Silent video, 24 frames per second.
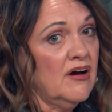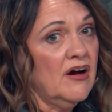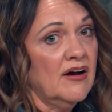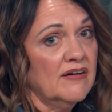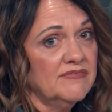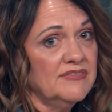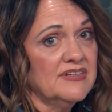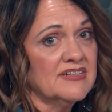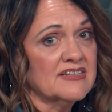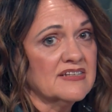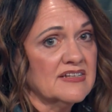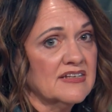
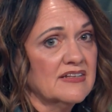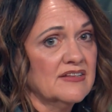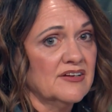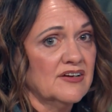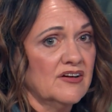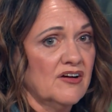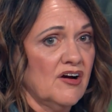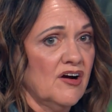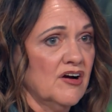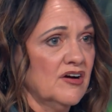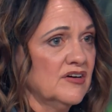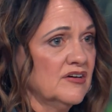obviously
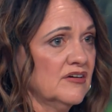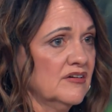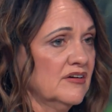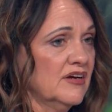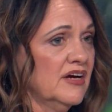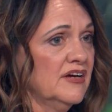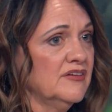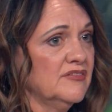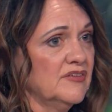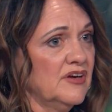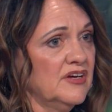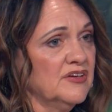there are,
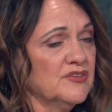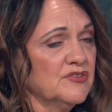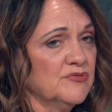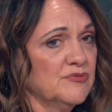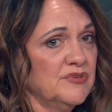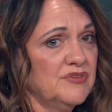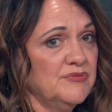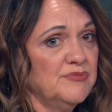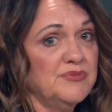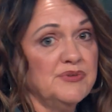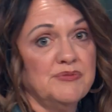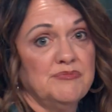as
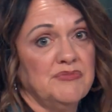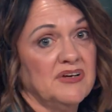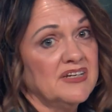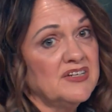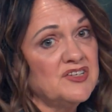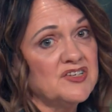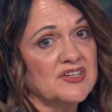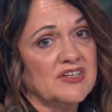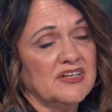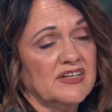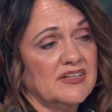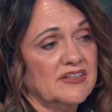we've been
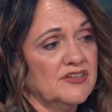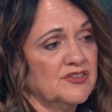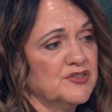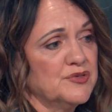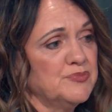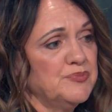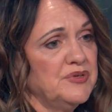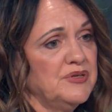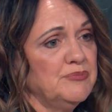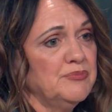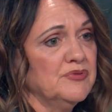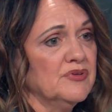mentioning, there's
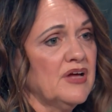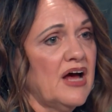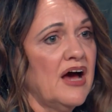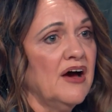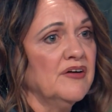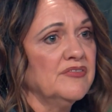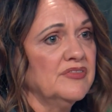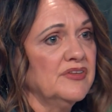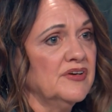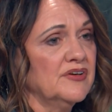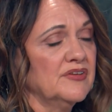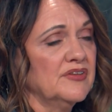people
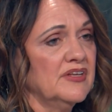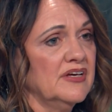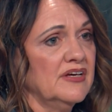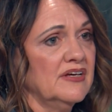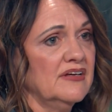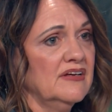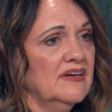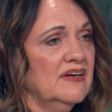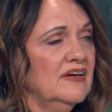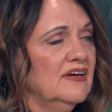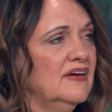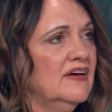out there
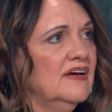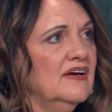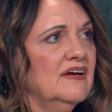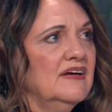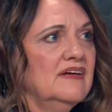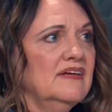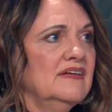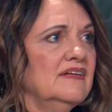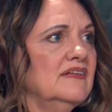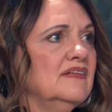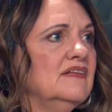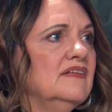that
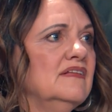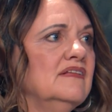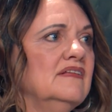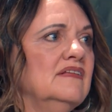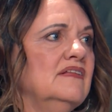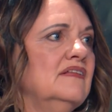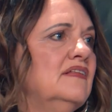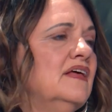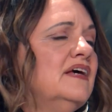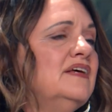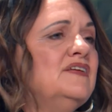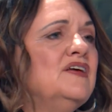
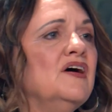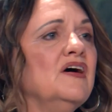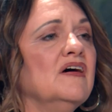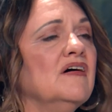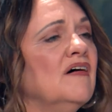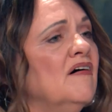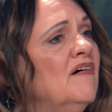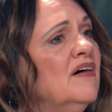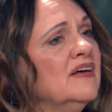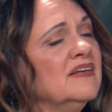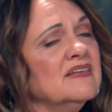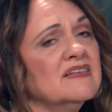they
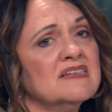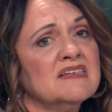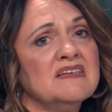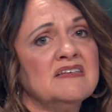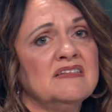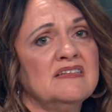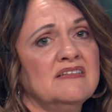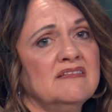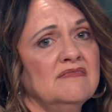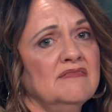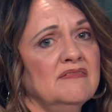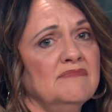
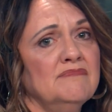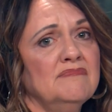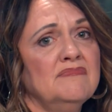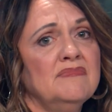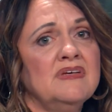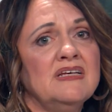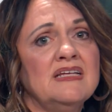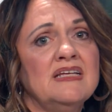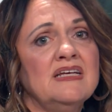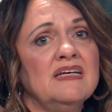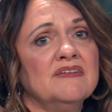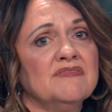honestly
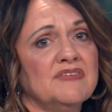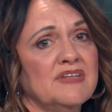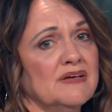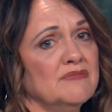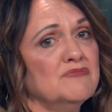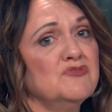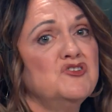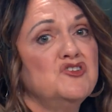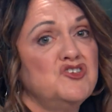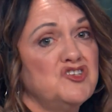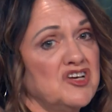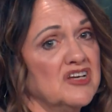many of
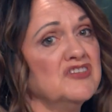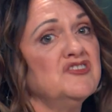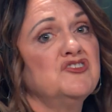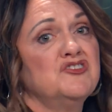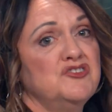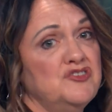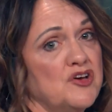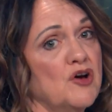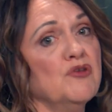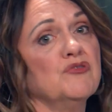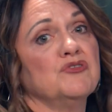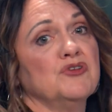them
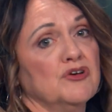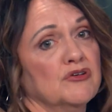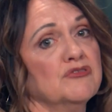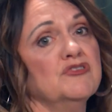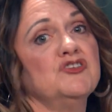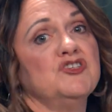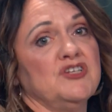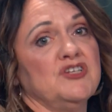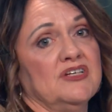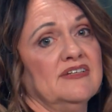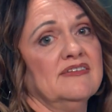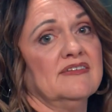just don't know
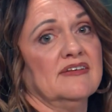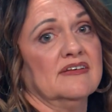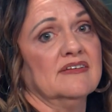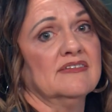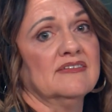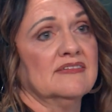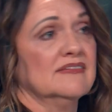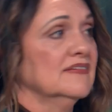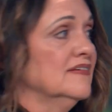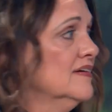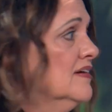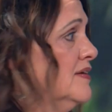
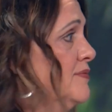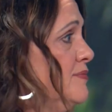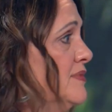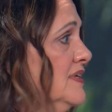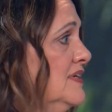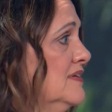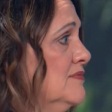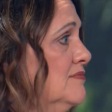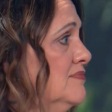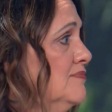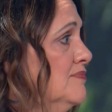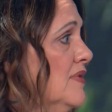Jesus. I
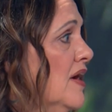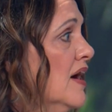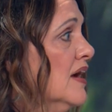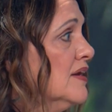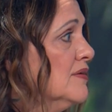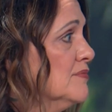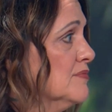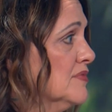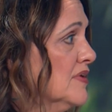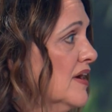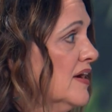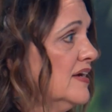mean,
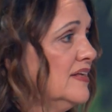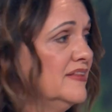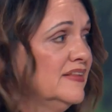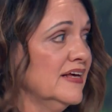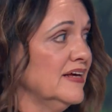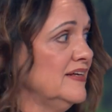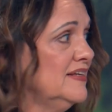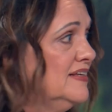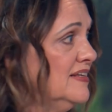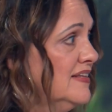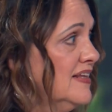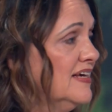bottom yeah. line,
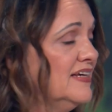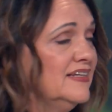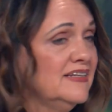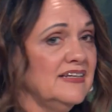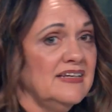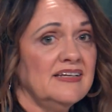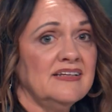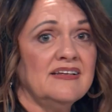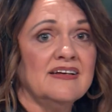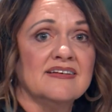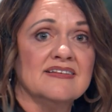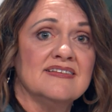they, they
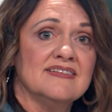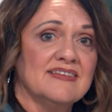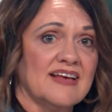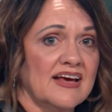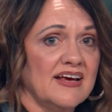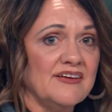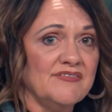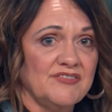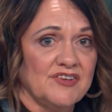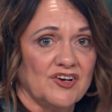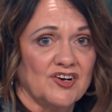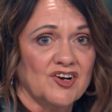need a
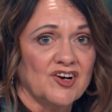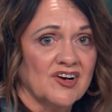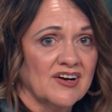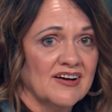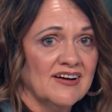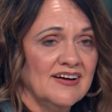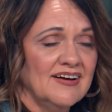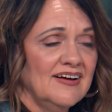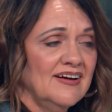savior